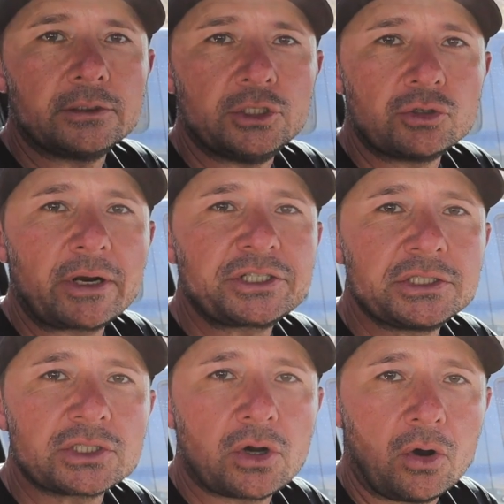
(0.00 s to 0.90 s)
The
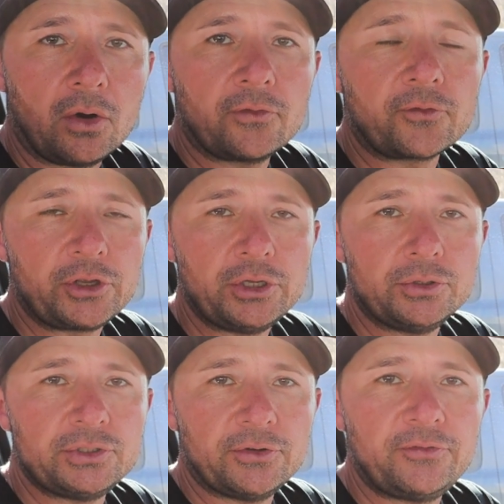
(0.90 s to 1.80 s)
directions call for
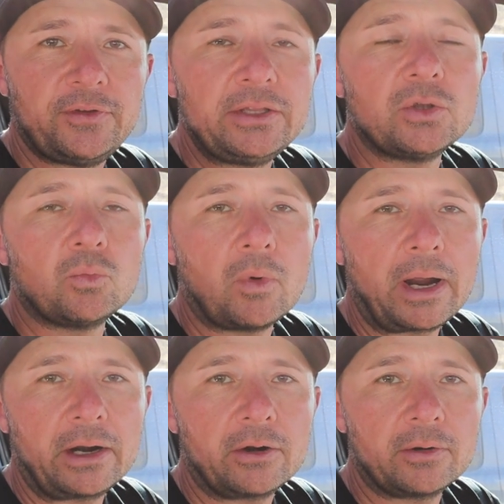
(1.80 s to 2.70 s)
you to feed the
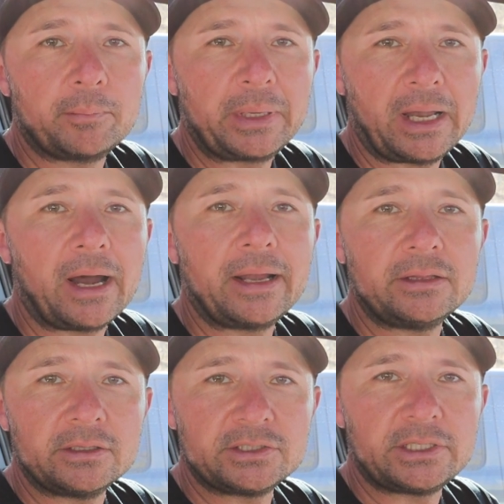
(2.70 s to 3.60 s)
wire
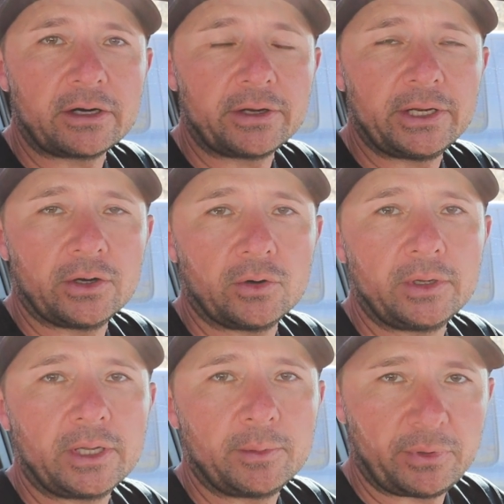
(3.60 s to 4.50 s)
behind the stereo
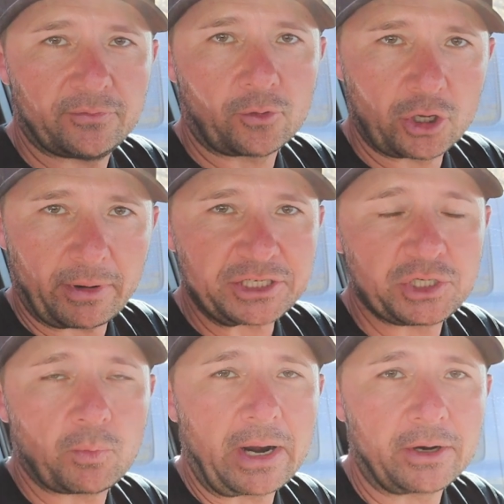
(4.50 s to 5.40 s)
before you
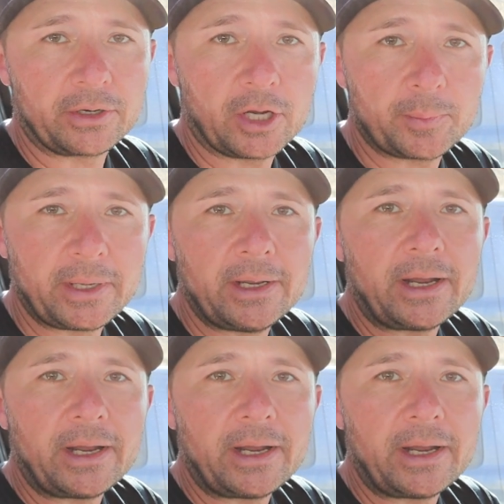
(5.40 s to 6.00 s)
actually wire it up.